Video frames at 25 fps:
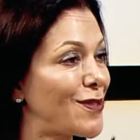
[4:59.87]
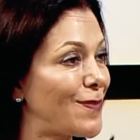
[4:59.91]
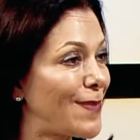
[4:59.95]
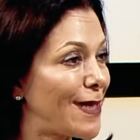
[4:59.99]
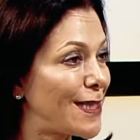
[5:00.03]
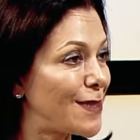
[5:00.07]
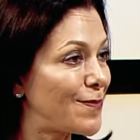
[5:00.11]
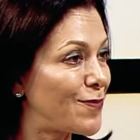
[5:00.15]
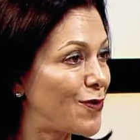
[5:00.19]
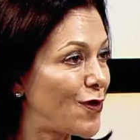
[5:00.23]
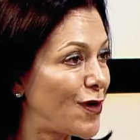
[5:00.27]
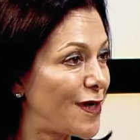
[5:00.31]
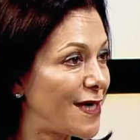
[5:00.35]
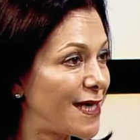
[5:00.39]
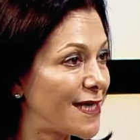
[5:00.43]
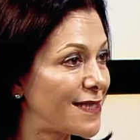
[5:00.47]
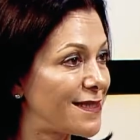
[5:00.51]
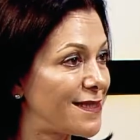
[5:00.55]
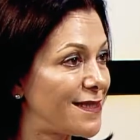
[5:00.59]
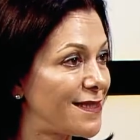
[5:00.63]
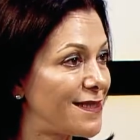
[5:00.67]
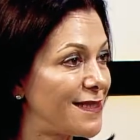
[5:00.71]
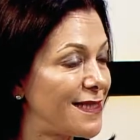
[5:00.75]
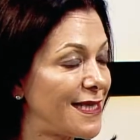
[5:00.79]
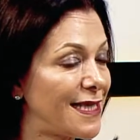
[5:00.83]
about the products
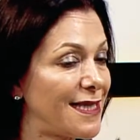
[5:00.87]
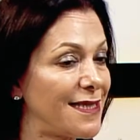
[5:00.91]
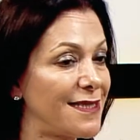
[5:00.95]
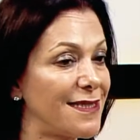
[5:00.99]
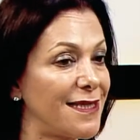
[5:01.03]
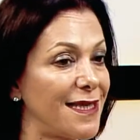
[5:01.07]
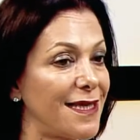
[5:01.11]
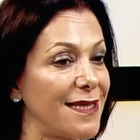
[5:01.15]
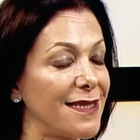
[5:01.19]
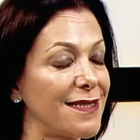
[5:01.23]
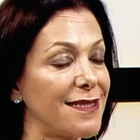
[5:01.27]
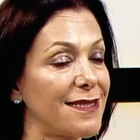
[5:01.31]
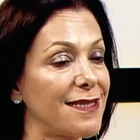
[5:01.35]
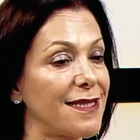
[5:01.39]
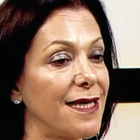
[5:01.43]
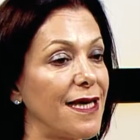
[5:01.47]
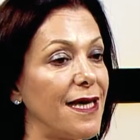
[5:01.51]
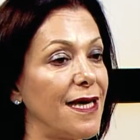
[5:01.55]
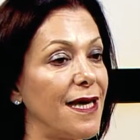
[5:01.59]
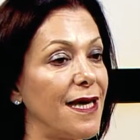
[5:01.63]
didn't exist,